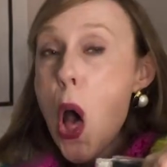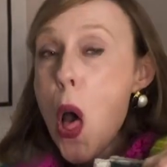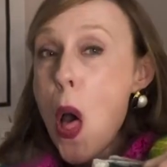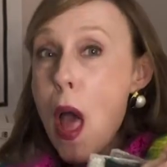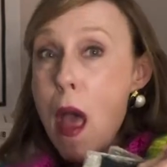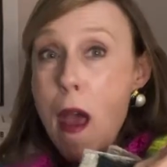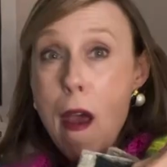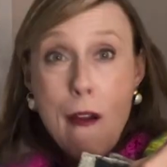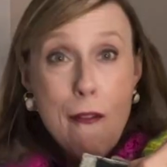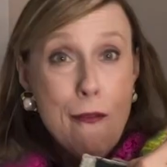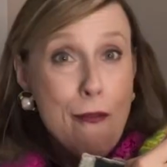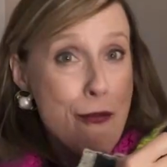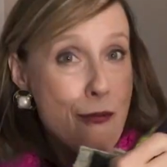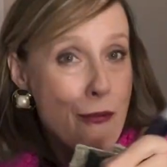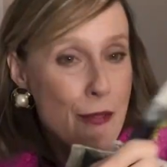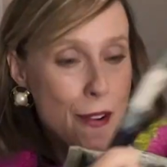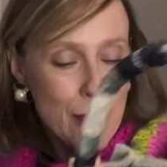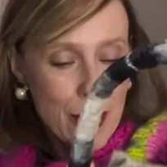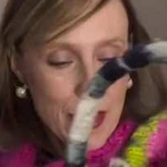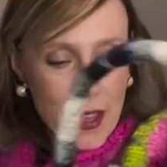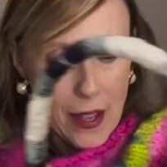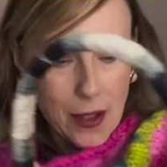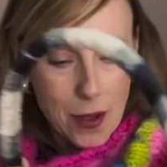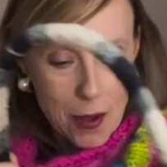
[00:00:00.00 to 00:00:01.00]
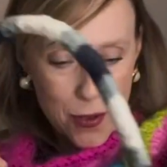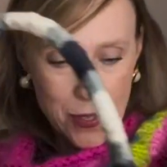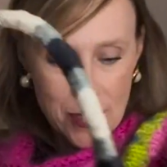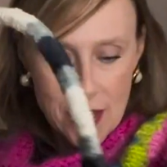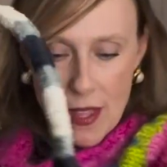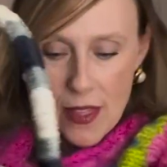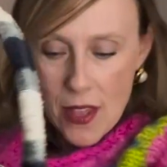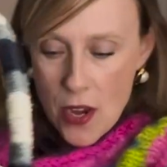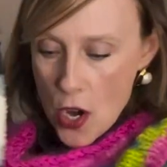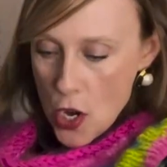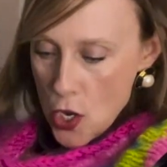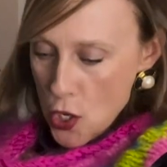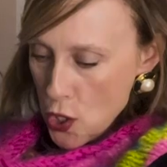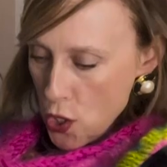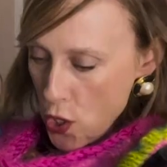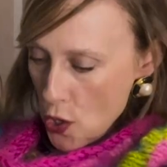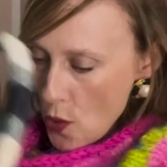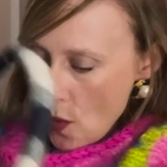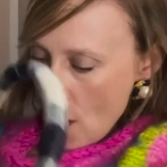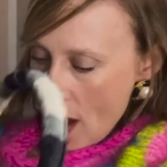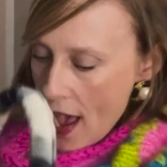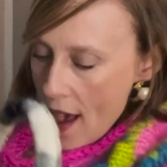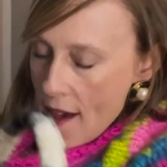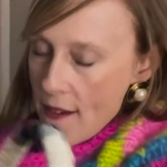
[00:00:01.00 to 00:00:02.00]
Everything goes in there. You
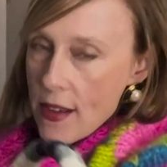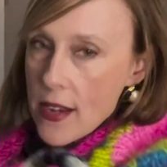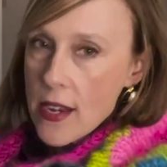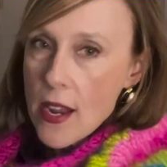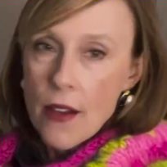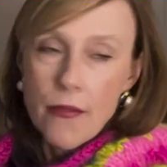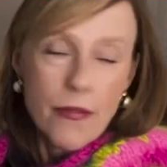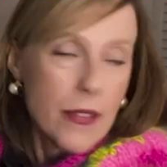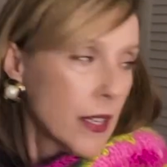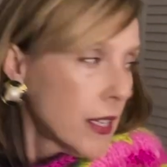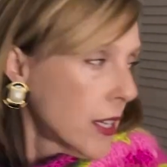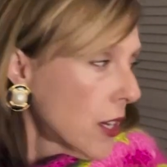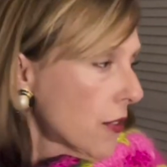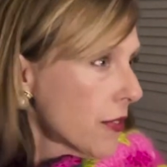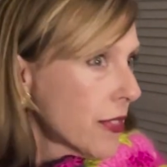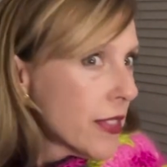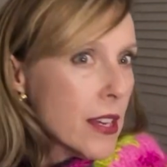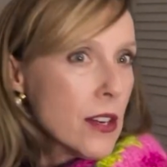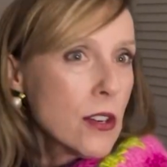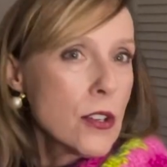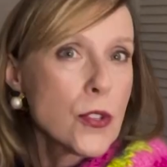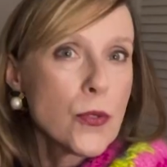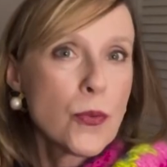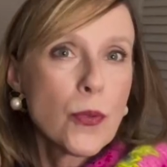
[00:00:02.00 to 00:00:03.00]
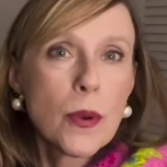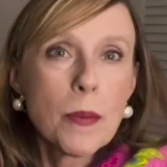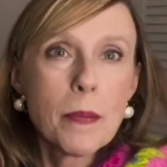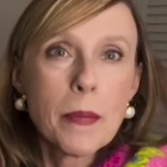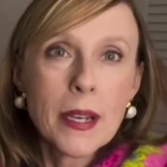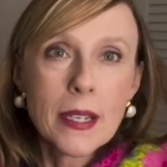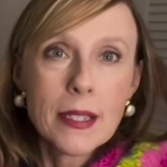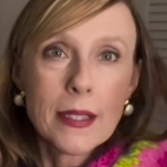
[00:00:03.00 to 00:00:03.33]
have enough in here. There's where my